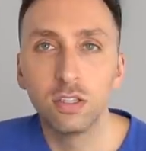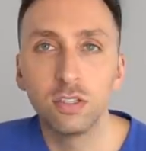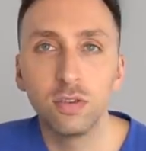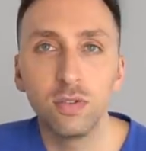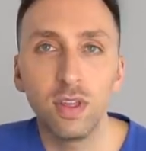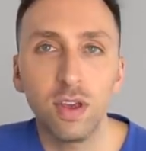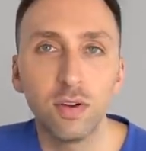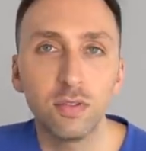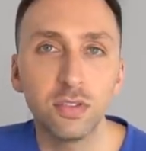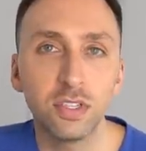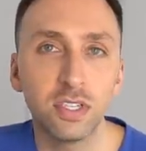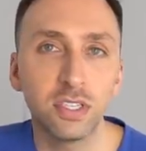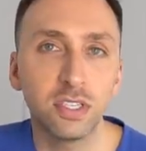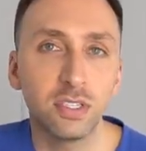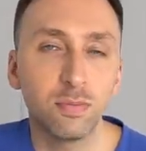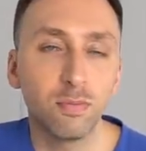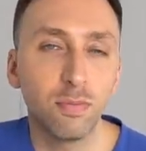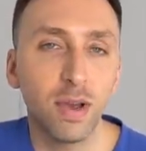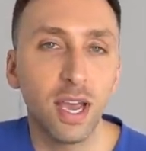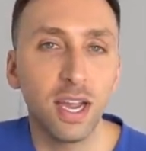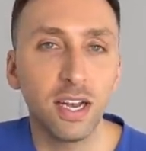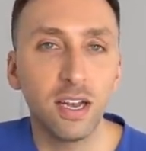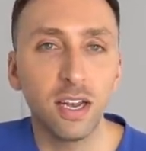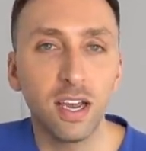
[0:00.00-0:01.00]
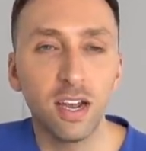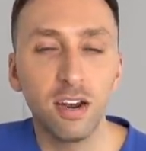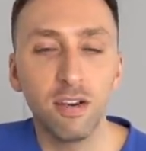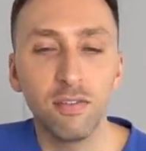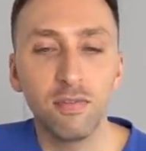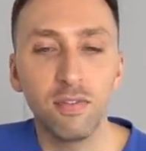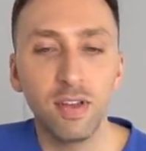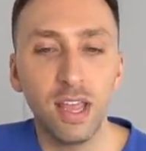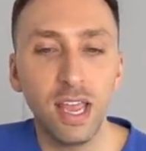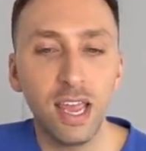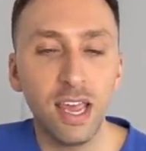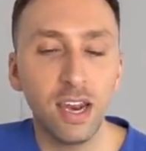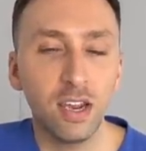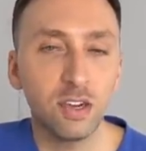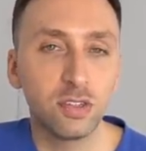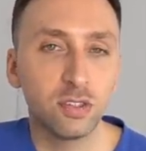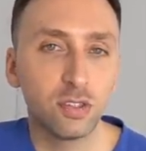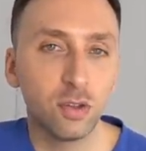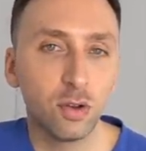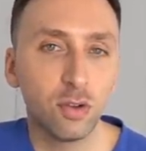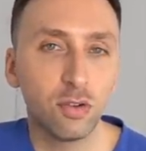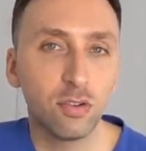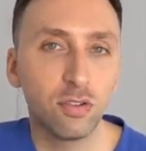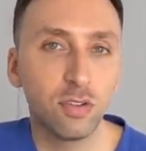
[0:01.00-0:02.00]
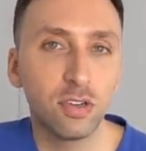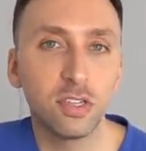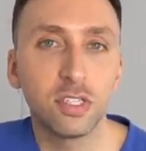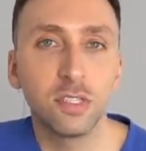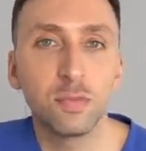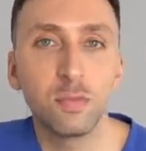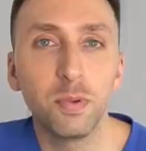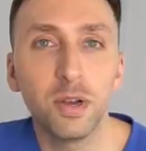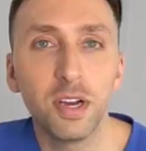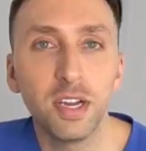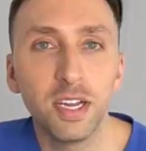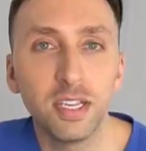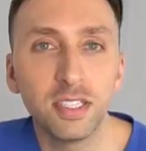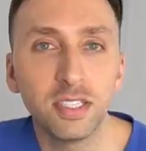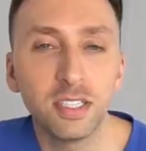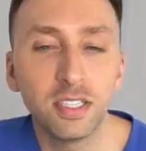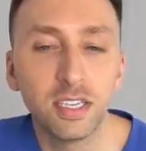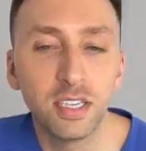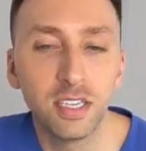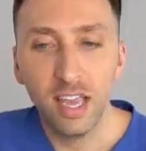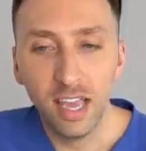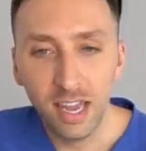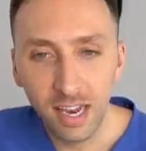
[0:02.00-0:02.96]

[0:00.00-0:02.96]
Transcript: So that was just my kind of anecdotal experience.